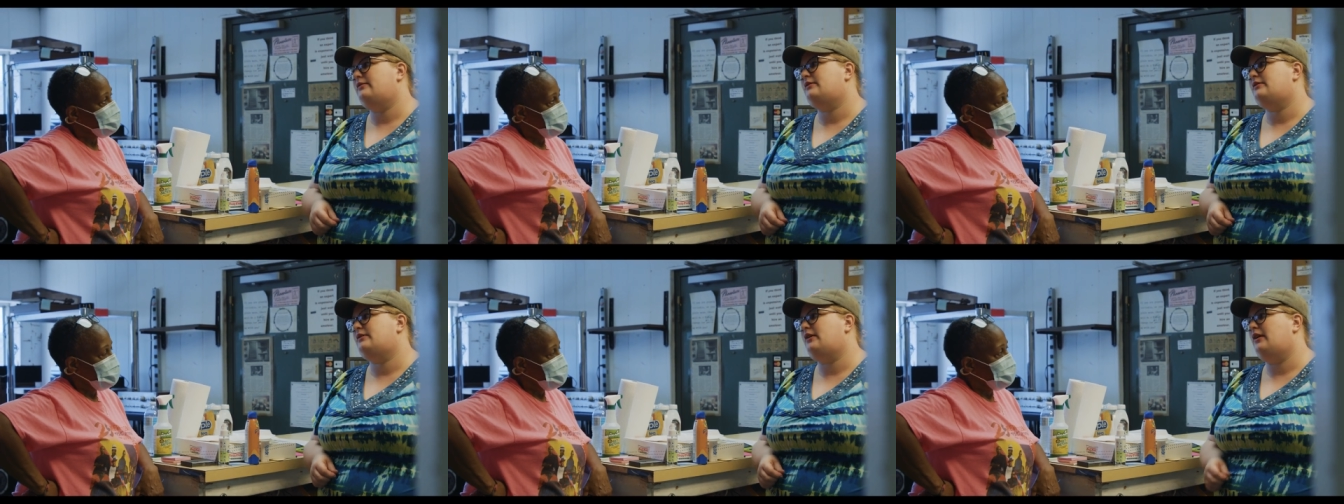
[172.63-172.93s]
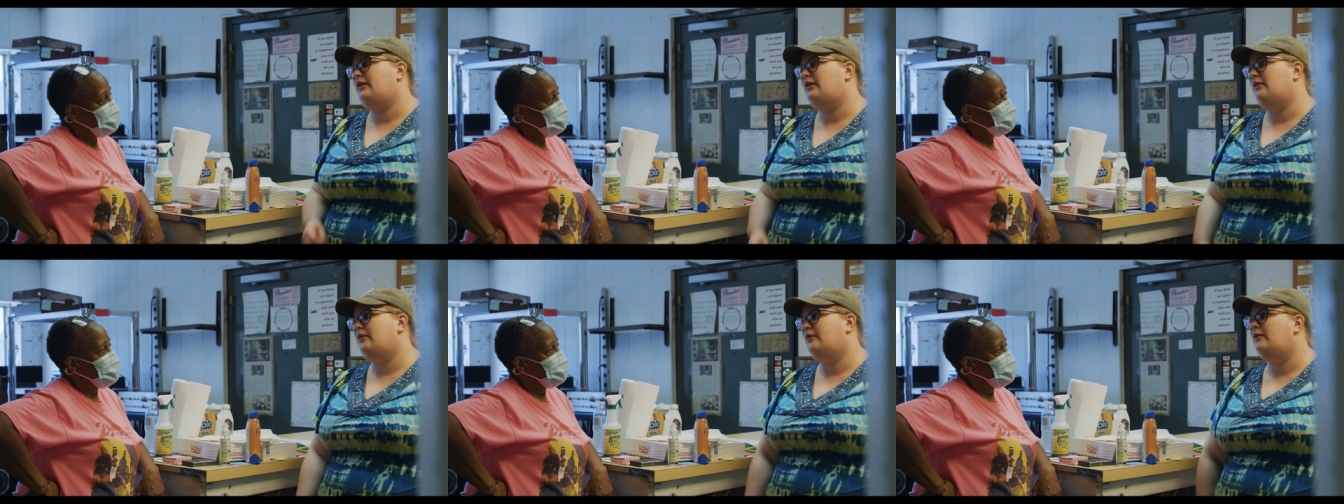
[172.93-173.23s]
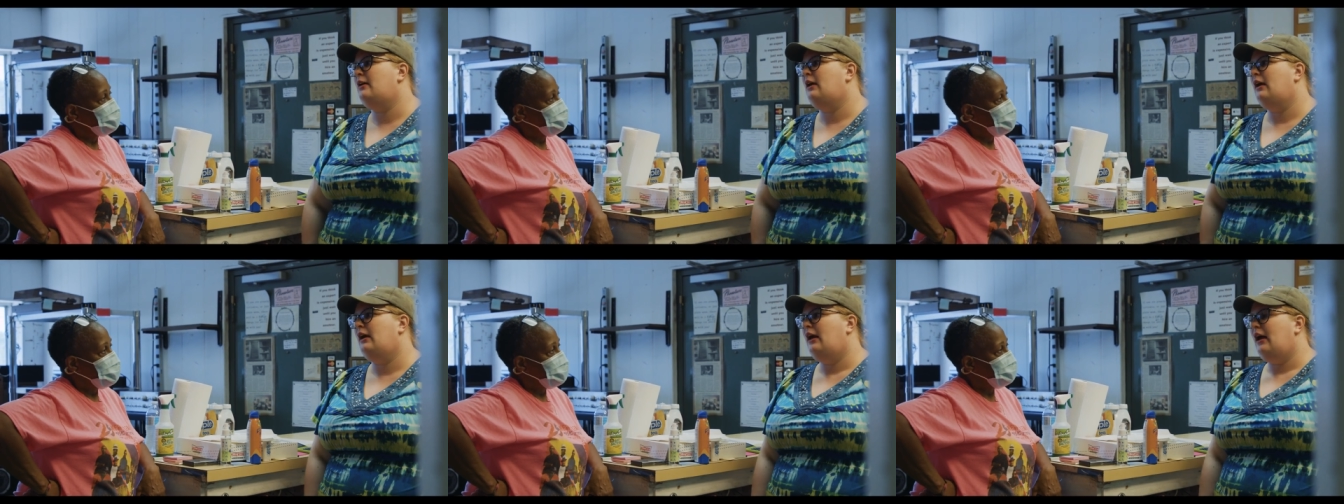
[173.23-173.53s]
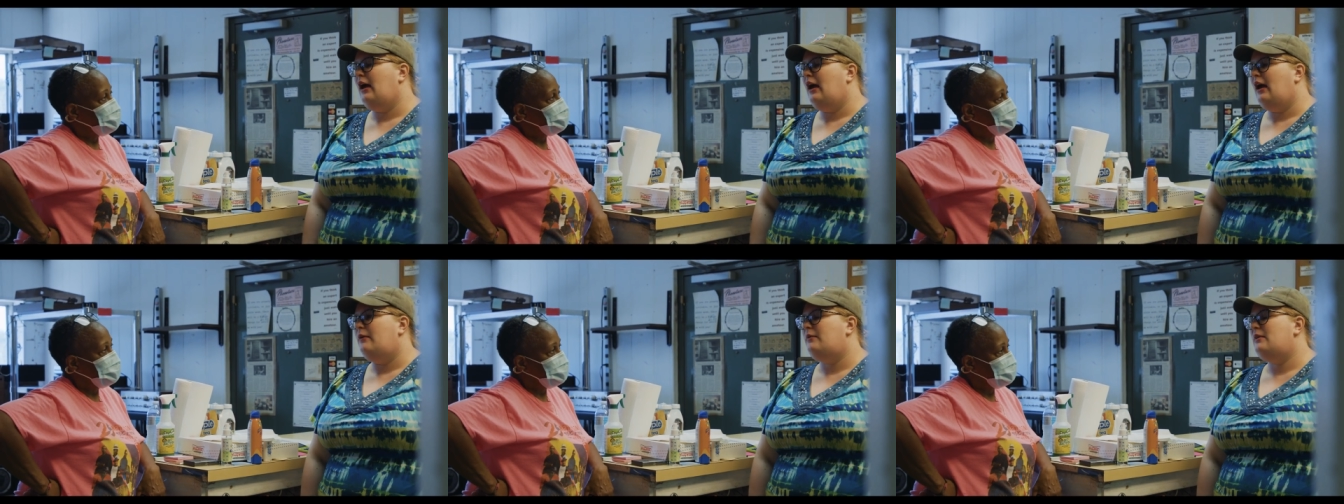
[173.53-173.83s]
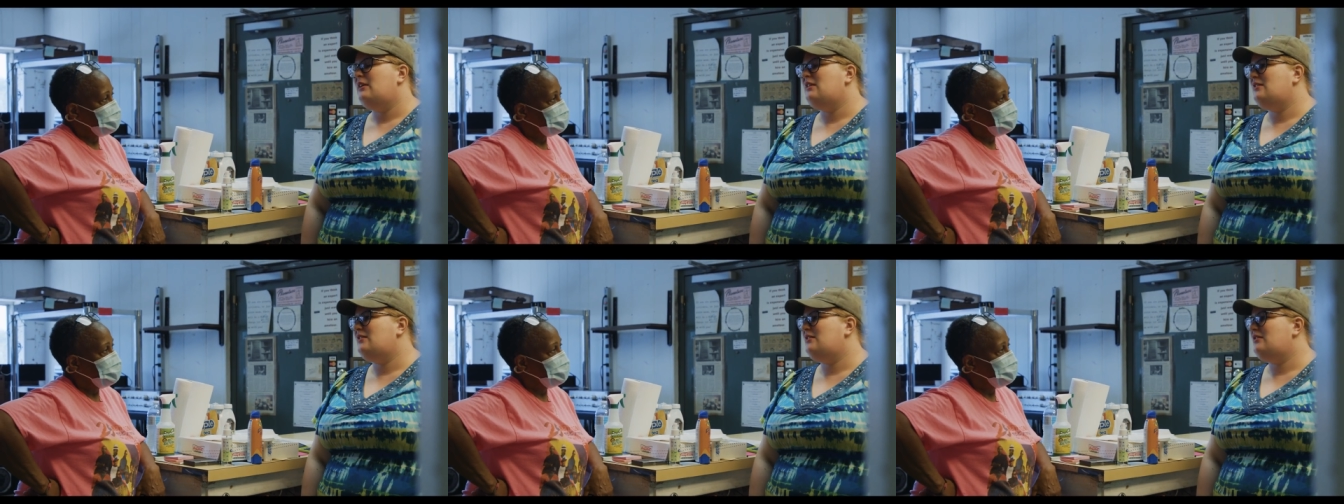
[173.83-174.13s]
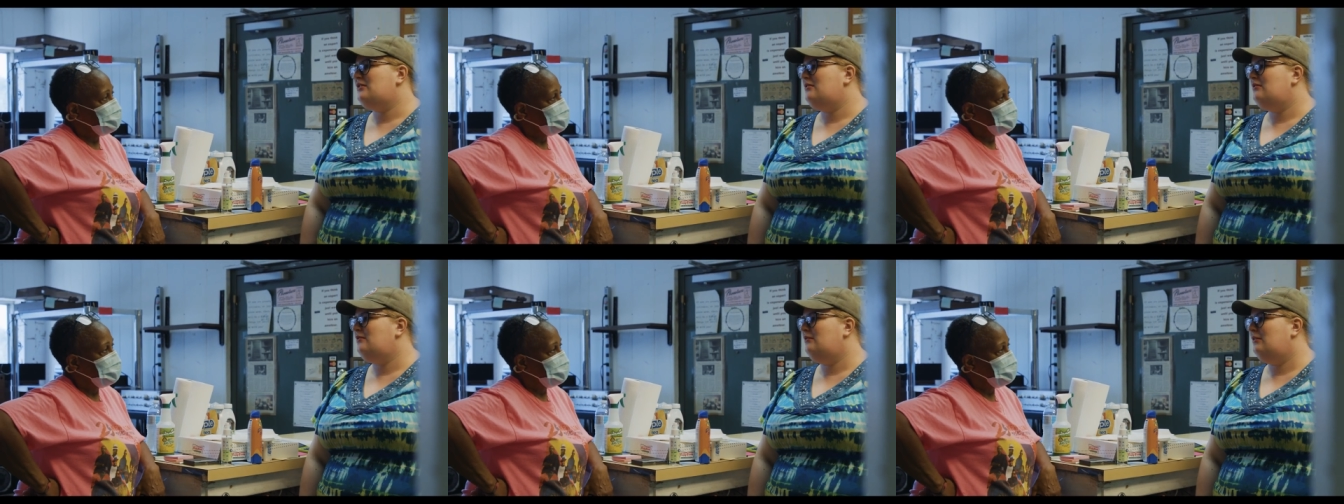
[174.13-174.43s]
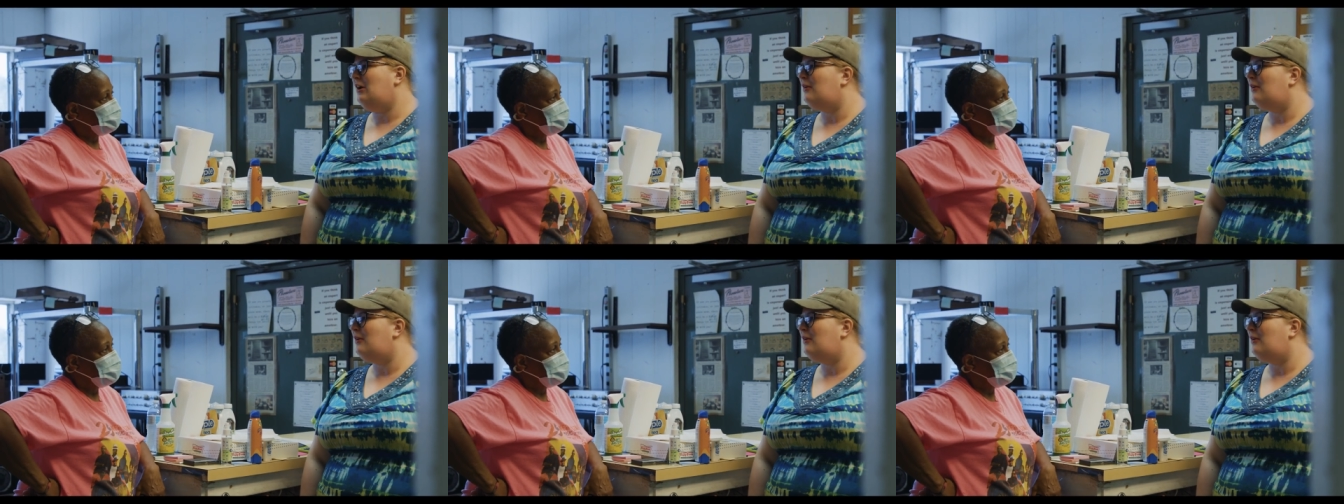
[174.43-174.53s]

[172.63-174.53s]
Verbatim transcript: So okay, we should do